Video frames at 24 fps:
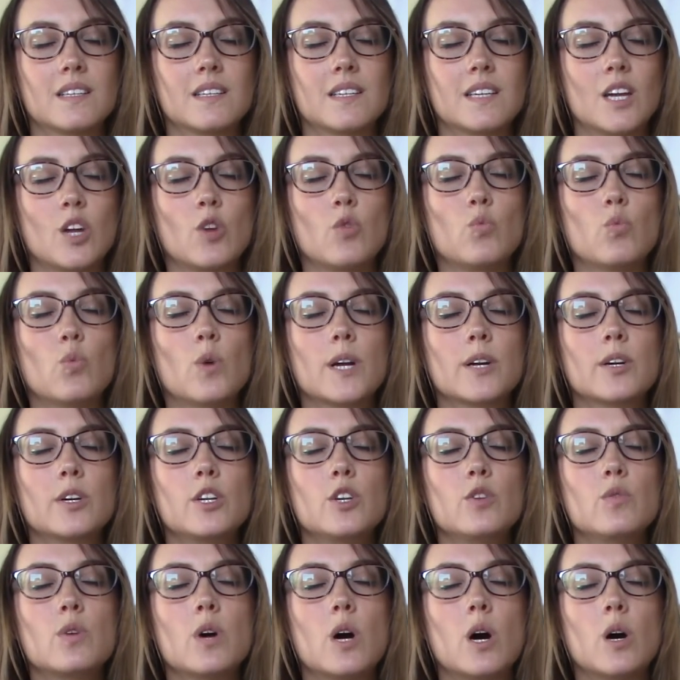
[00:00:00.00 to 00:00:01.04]
And what are
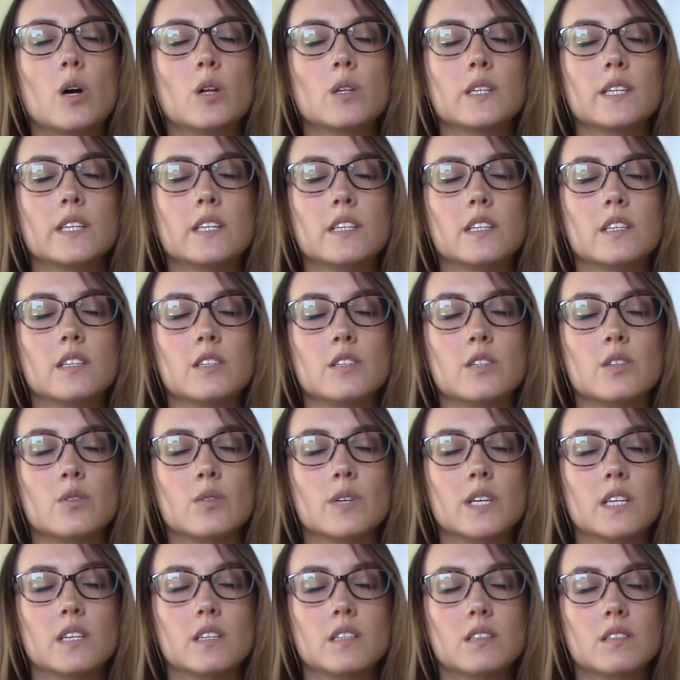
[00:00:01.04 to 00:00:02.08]
you calling into
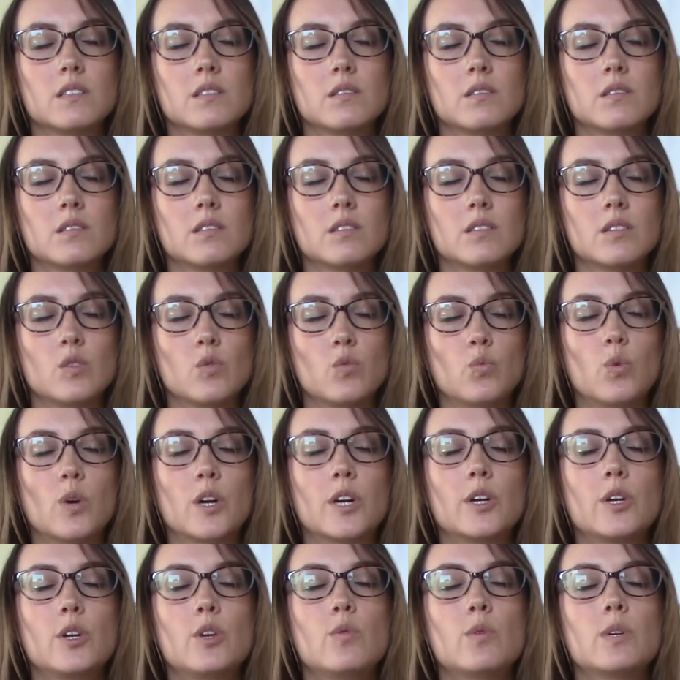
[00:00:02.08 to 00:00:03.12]
it? What
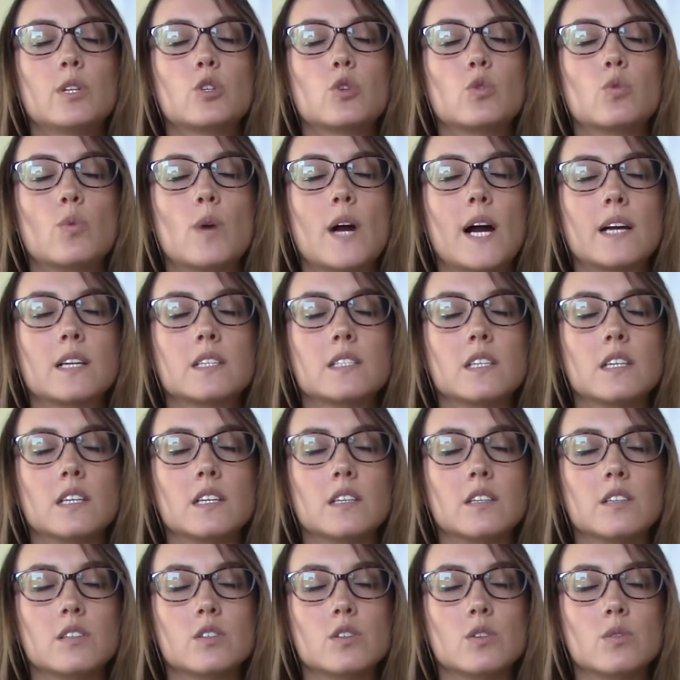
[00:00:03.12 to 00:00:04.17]
are you attracting
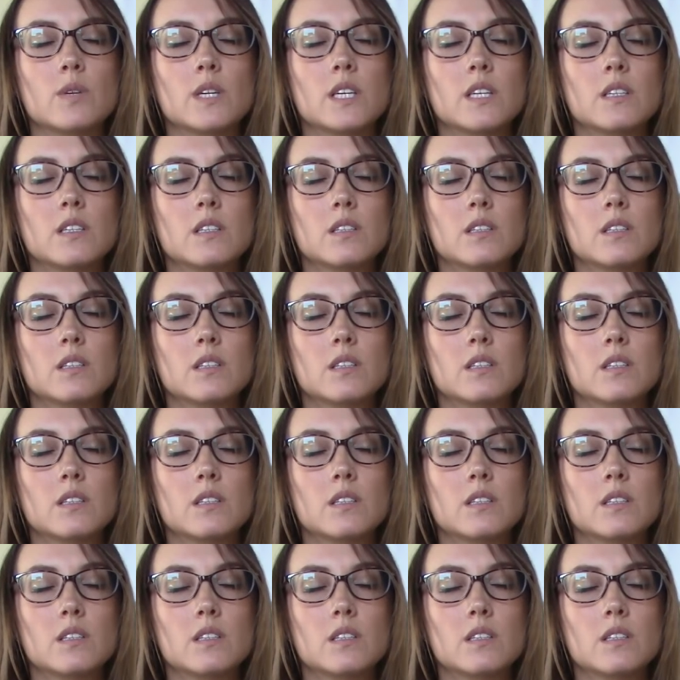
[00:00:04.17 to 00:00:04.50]
into it?